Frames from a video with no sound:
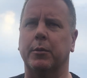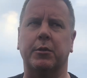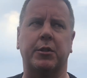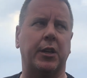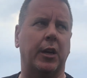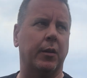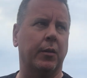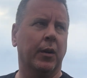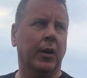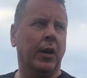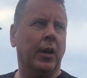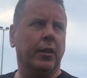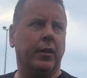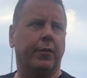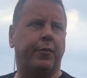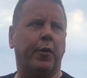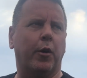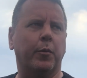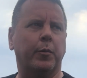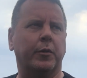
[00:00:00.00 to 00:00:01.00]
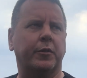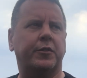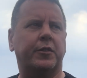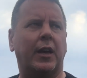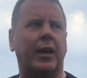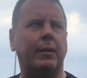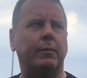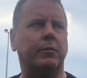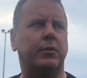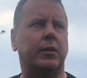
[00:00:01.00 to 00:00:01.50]
So the Falmouth
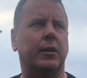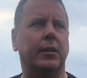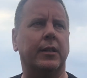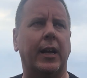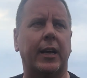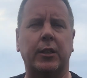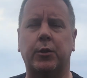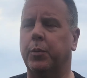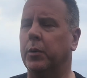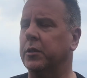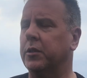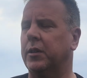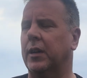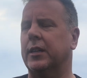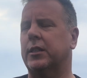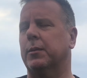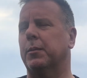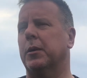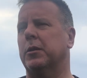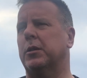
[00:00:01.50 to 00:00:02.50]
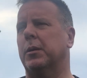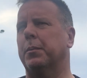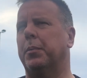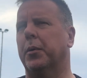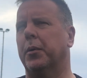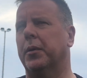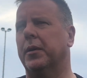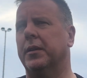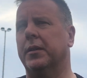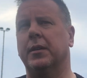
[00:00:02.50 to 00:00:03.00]
game's the next one, so that's the most
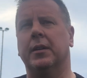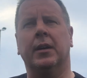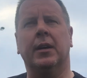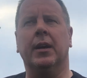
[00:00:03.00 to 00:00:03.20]
important.